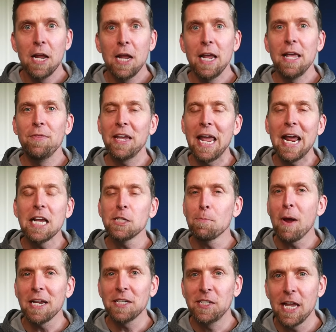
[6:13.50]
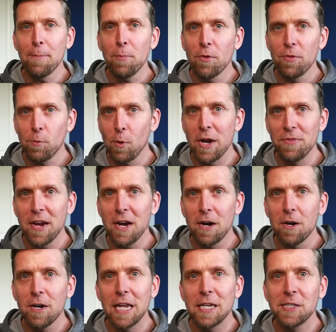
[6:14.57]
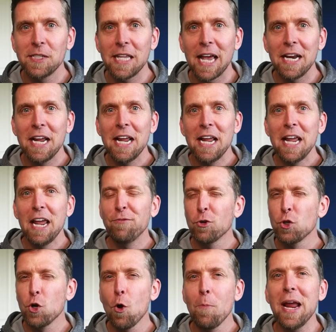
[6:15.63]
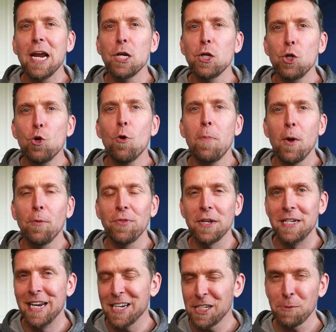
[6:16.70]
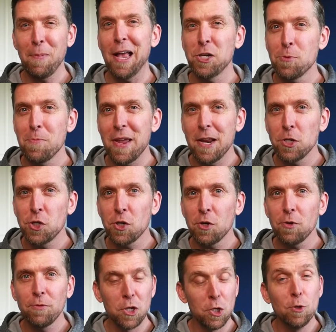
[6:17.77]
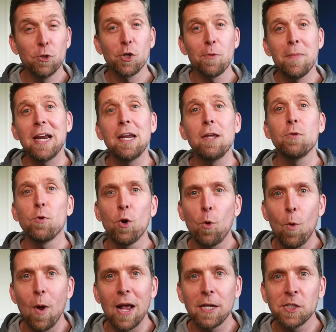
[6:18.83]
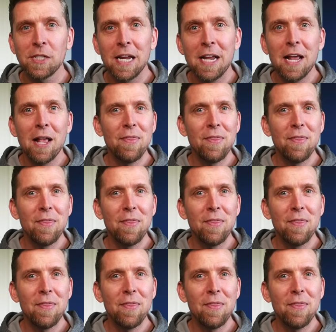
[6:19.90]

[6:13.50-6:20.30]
In the case, my example right there is that if your domain knew about the dispatch manager, the user making the request,